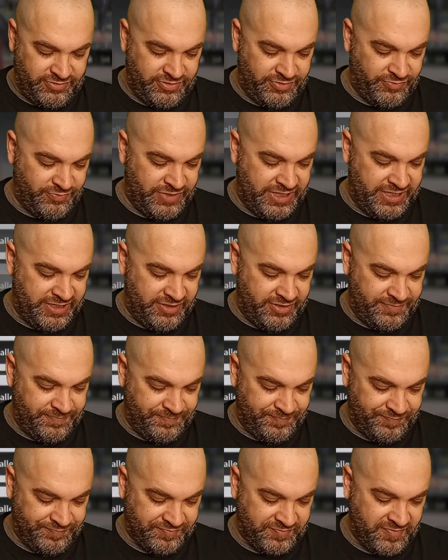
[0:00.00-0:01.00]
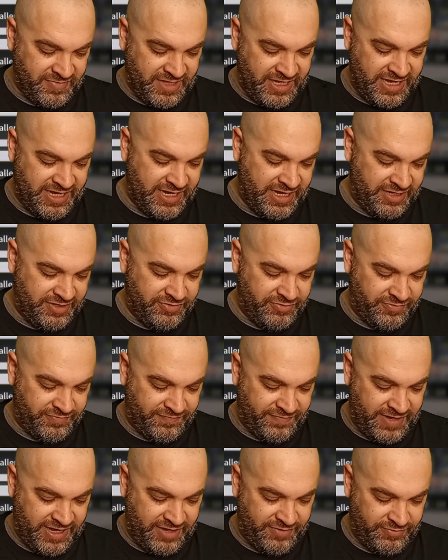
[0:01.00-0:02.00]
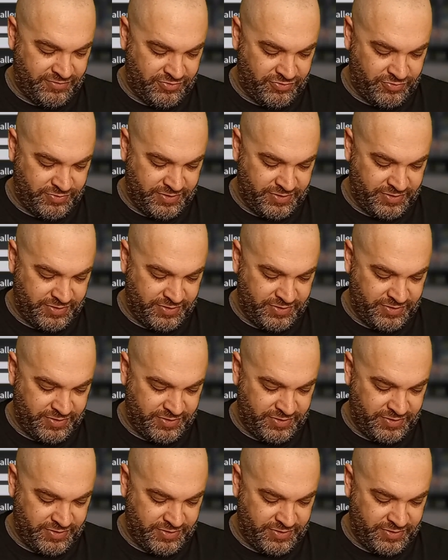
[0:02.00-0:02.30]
arena and I do a fight real